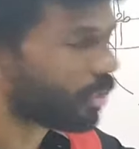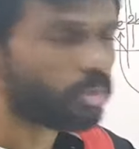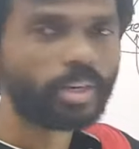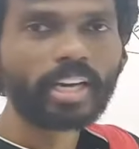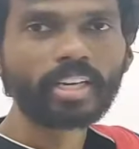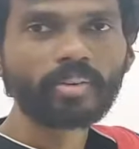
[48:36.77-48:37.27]
to
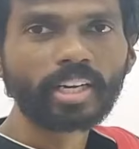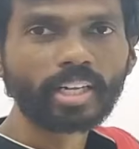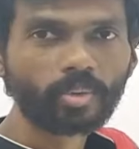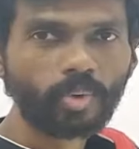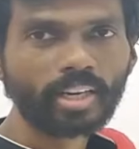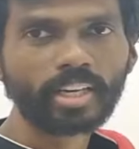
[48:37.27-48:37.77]
get our
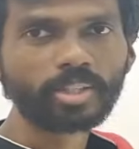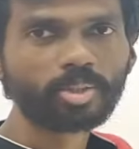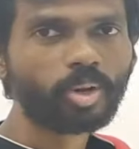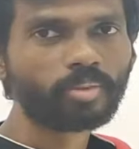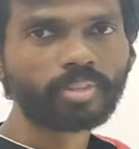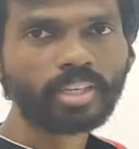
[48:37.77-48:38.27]
required
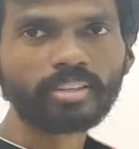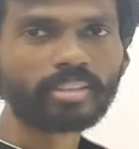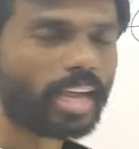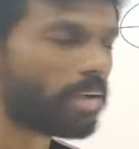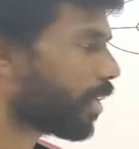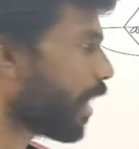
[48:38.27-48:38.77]
ratio of the
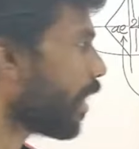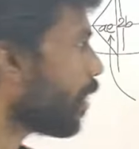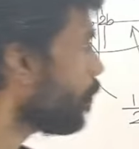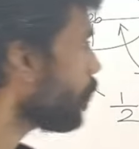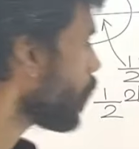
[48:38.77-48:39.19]
time taken.